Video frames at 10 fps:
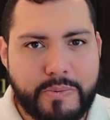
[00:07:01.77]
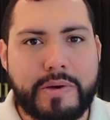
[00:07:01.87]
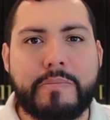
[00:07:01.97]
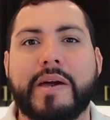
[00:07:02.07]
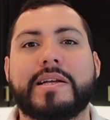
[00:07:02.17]

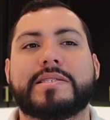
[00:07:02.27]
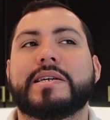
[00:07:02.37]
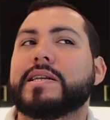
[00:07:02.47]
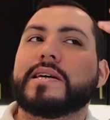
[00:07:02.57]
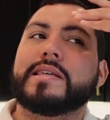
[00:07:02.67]

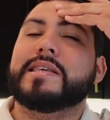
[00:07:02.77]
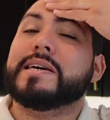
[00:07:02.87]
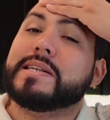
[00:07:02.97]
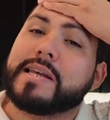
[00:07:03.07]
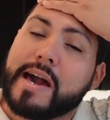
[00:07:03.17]
repainted
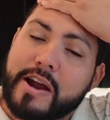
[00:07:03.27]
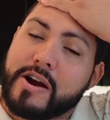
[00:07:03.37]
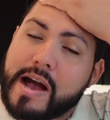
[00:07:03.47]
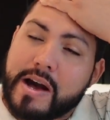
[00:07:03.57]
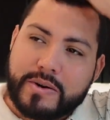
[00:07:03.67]
the
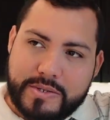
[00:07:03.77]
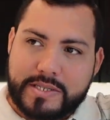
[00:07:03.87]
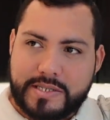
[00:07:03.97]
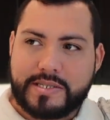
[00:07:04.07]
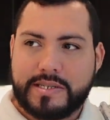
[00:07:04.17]
entire
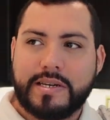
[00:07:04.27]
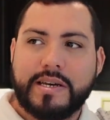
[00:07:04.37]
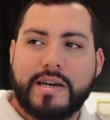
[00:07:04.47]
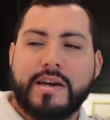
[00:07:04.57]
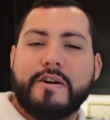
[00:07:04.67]
house
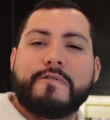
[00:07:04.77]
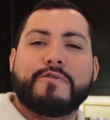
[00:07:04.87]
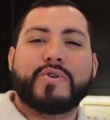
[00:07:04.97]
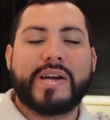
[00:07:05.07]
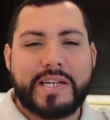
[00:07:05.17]

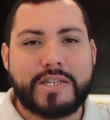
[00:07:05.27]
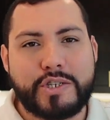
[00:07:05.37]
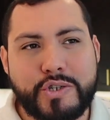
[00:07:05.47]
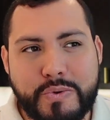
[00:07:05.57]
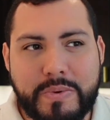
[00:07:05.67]
for it
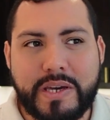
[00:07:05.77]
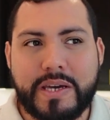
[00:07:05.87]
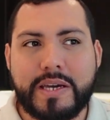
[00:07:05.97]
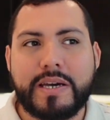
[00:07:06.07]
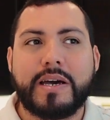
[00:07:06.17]
to
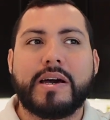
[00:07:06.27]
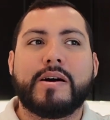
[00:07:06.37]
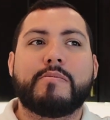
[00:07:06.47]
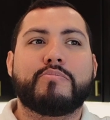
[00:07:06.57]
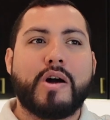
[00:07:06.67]
be
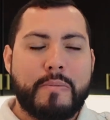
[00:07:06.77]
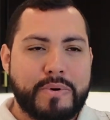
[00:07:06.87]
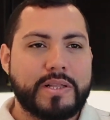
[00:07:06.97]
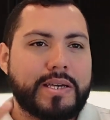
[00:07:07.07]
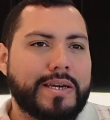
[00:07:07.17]

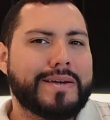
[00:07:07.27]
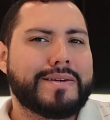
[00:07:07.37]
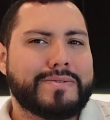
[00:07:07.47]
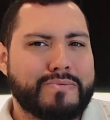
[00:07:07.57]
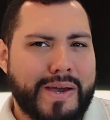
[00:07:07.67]

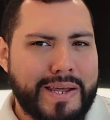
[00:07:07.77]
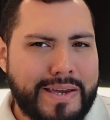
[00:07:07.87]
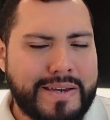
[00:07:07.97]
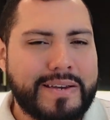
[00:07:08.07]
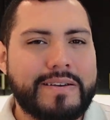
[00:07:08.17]
properly
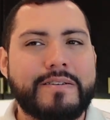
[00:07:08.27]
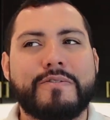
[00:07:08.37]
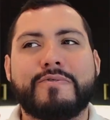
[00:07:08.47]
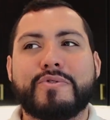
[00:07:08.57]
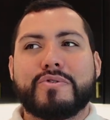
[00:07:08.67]
ready
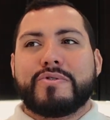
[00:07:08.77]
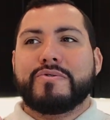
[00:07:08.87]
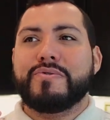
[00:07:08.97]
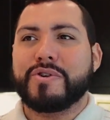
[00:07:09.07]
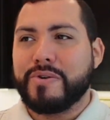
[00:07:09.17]
for
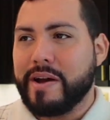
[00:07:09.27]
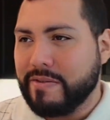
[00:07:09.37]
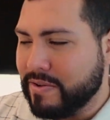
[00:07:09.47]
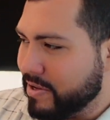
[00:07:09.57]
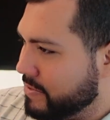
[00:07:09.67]

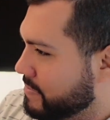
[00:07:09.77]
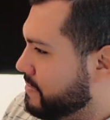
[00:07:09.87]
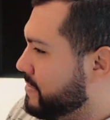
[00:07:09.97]
photographing.